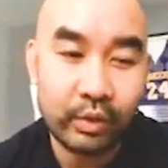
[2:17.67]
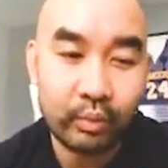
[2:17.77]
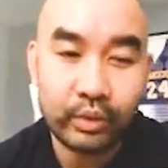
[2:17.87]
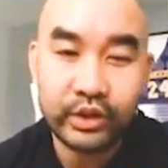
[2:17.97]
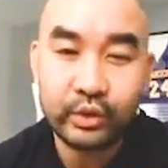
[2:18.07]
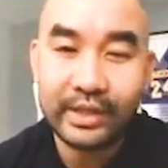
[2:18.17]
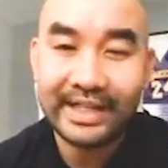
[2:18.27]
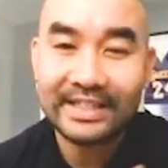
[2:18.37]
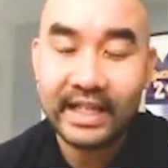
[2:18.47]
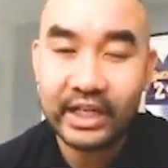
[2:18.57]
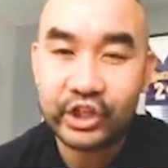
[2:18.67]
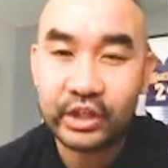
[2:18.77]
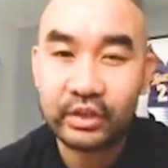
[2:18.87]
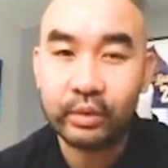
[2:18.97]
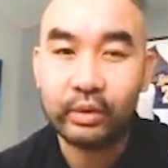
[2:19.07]
we do
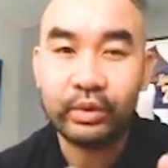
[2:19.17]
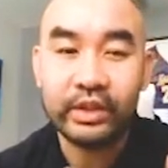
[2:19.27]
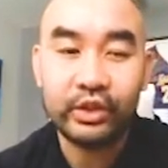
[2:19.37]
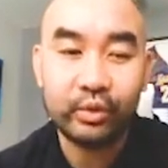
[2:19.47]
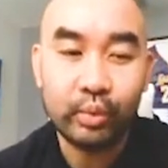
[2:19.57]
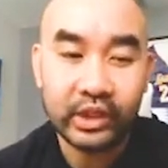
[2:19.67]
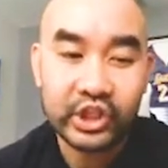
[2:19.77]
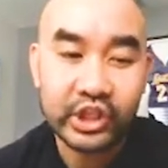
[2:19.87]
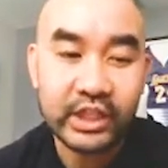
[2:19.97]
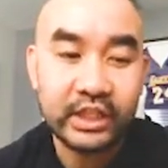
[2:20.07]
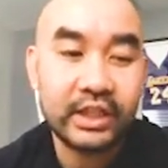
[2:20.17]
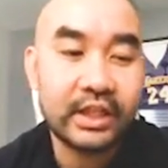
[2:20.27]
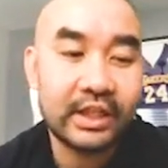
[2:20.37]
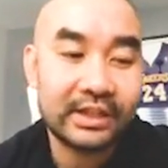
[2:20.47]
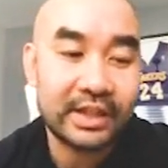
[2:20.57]
dissection, when we do worksheet,
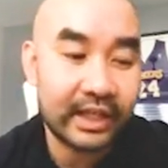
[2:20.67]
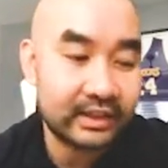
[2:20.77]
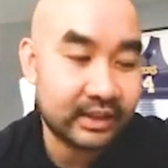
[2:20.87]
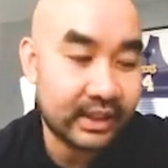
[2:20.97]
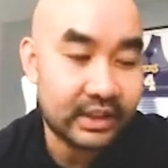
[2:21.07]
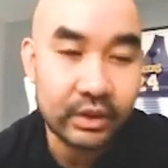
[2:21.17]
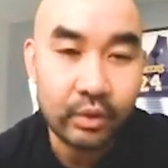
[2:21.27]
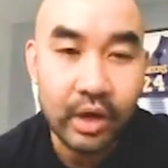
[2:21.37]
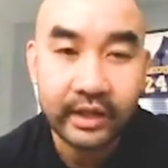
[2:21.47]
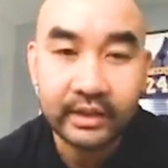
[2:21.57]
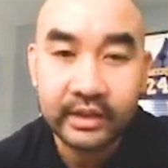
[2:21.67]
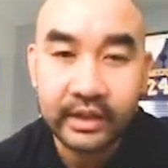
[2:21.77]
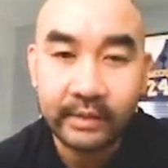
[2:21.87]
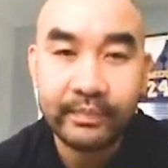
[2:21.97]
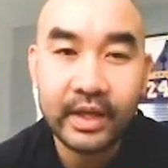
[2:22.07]
test, and so on. Okay.
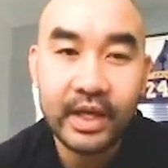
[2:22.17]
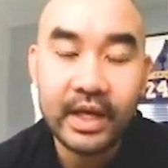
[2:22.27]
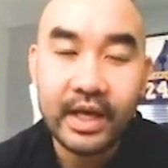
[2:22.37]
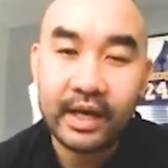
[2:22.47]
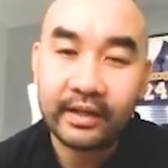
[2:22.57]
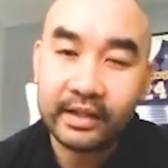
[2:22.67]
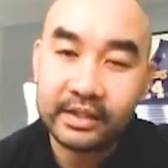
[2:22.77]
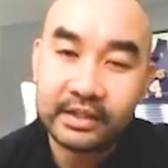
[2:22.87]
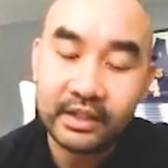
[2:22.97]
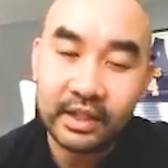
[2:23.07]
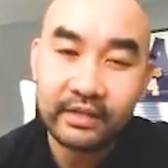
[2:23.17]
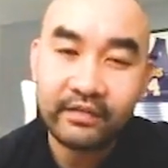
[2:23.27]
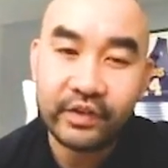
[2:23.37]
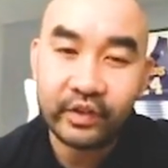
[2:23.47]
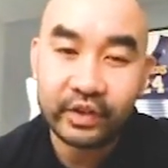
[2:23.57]
And then this is the
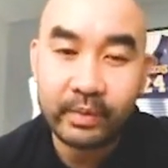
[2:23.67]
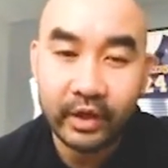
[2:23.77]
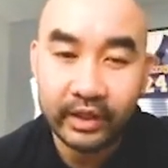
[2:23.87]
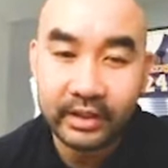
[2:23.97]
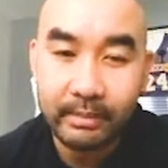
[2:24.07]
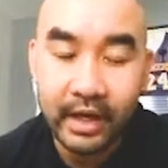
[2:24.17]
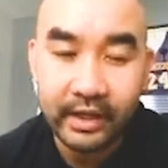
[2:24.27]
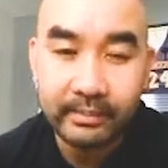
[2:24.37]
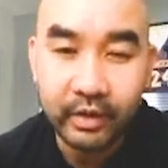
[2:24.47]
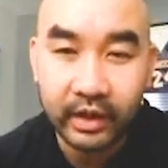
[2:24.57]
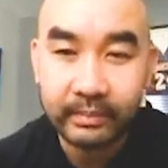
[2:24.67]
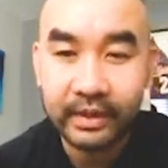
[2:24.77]
inferior part, the bottom part, but